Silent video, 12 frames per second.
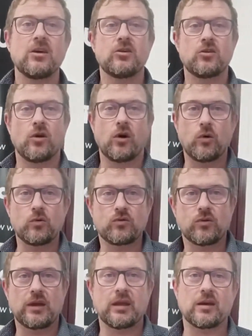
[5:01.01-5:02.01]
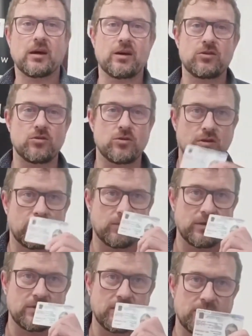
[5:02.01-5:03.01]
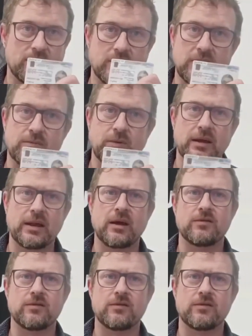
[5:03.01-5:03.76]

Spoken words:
your old green card, you should have switched it for this by now.